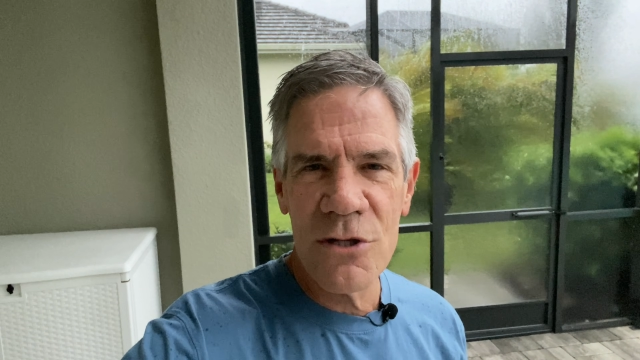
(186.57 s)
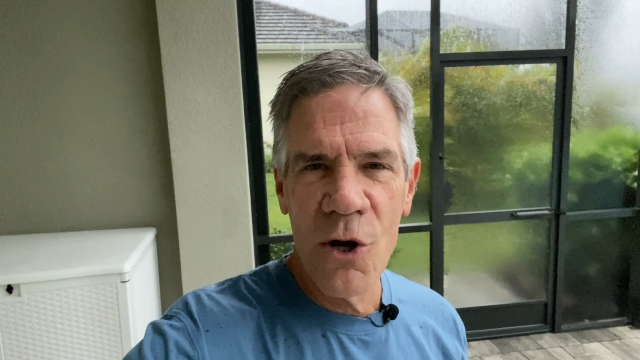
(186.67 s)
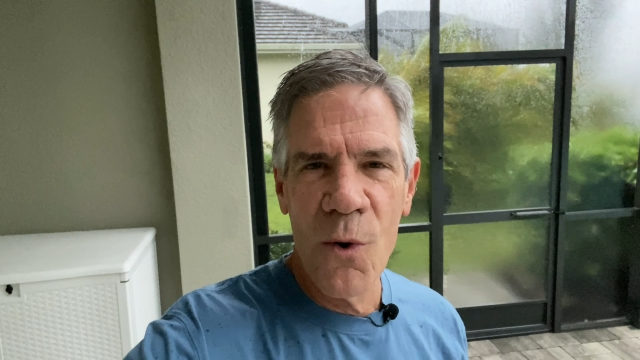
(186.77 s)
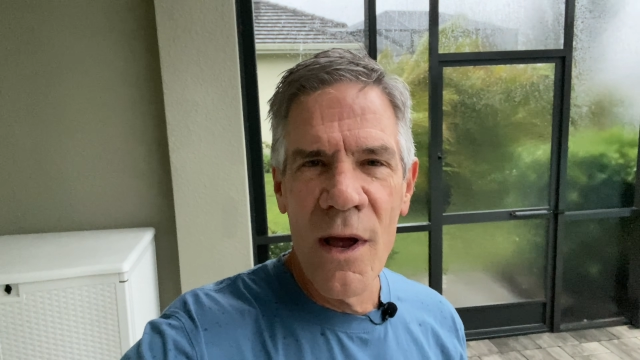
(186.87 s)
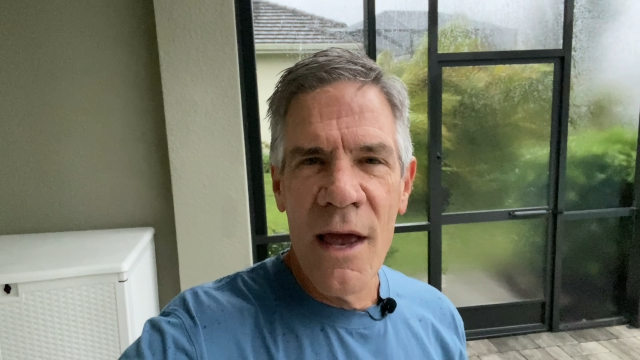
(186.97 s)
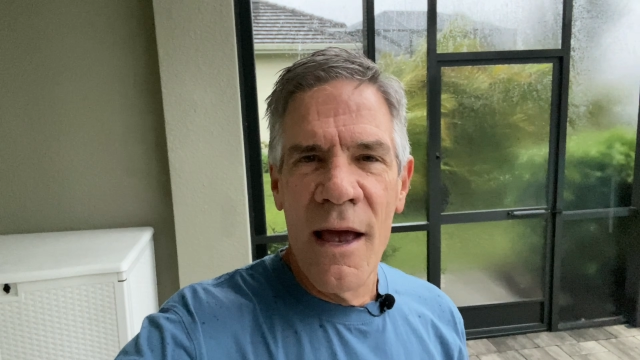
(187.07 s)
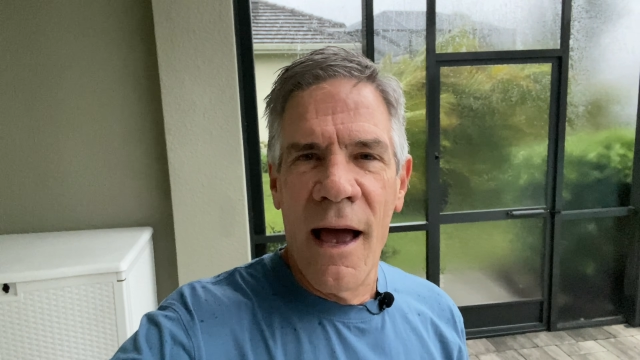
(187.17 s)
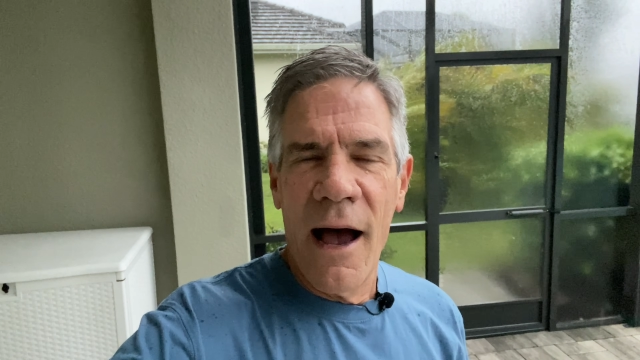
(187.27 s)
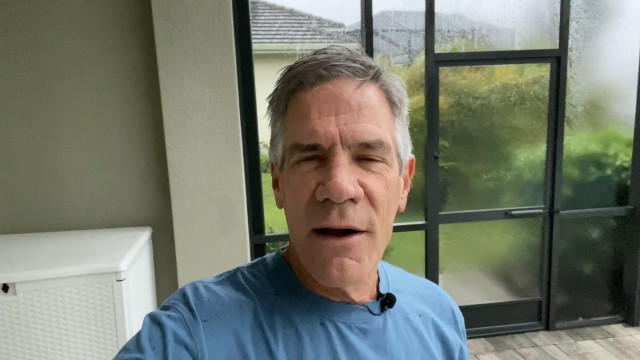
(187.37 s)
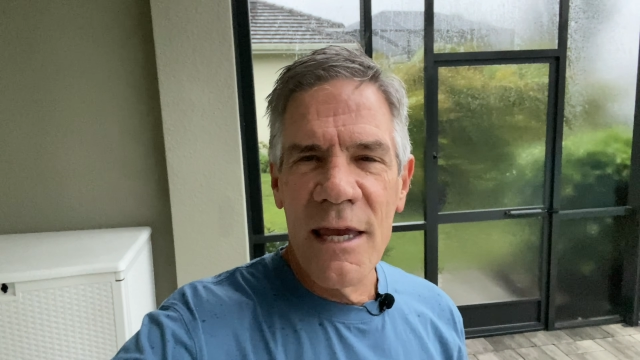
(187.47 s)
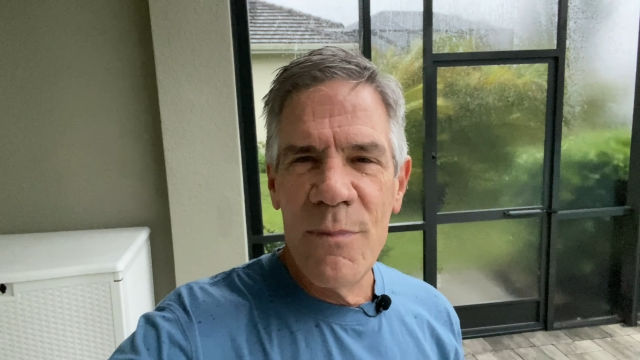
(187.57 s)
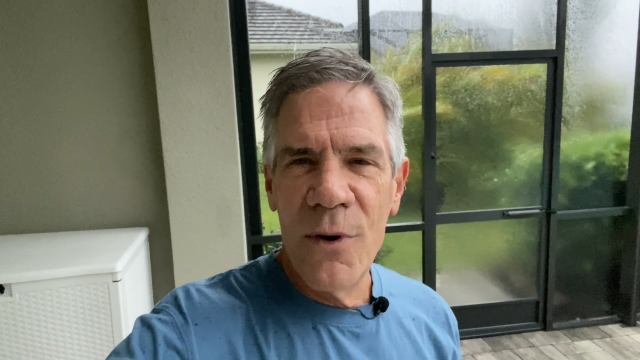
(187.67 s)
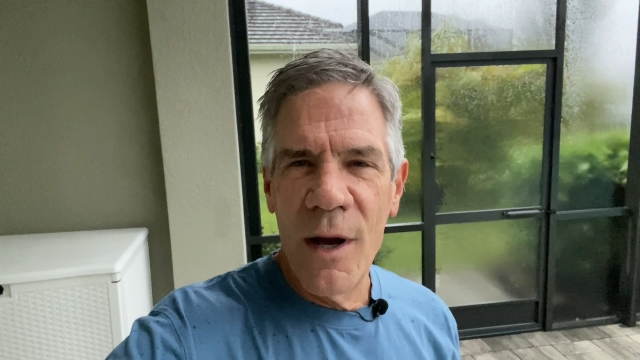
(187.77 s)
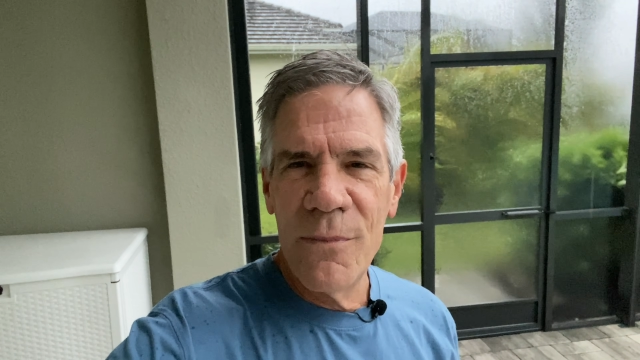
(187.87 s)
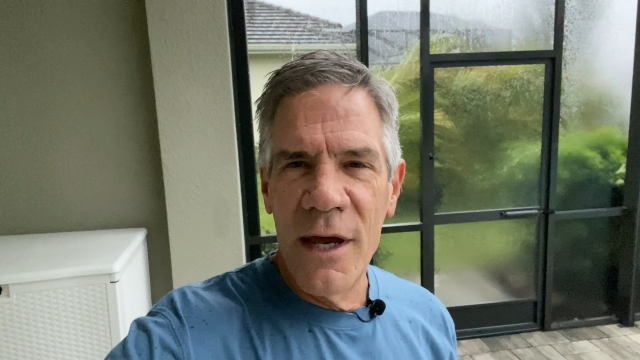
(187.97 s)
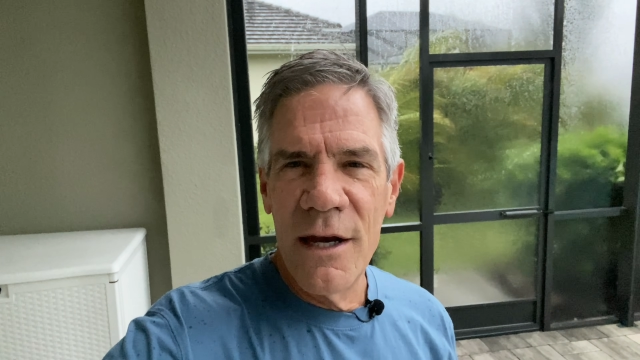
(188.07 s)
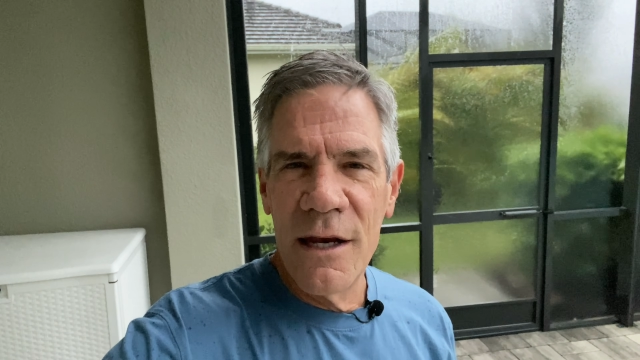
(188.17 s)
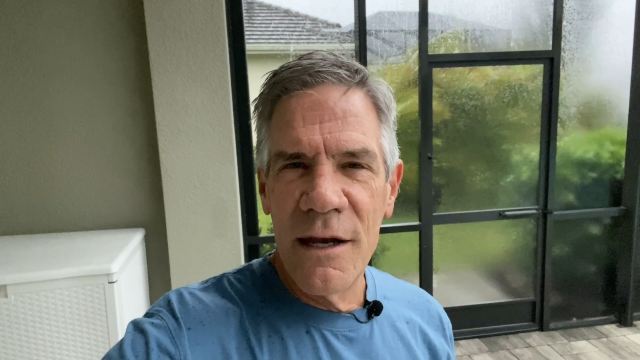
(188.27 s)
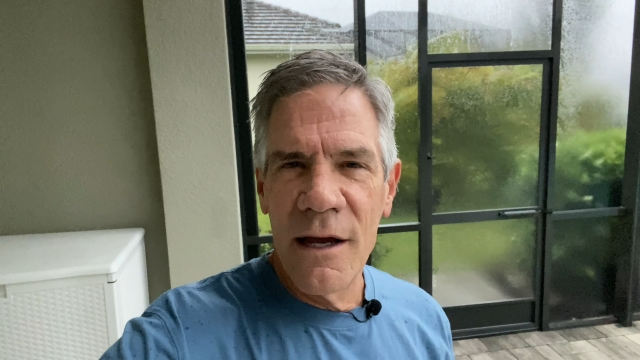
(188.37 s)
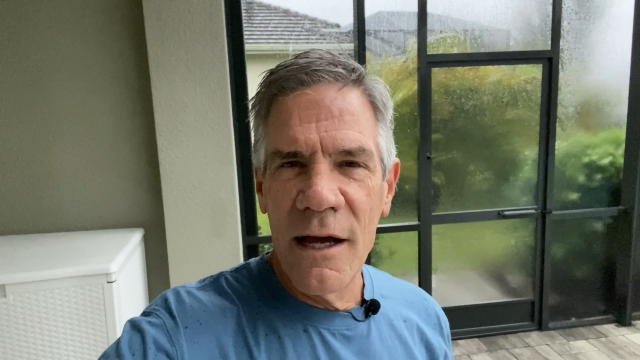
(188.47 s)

So I'll keep you updated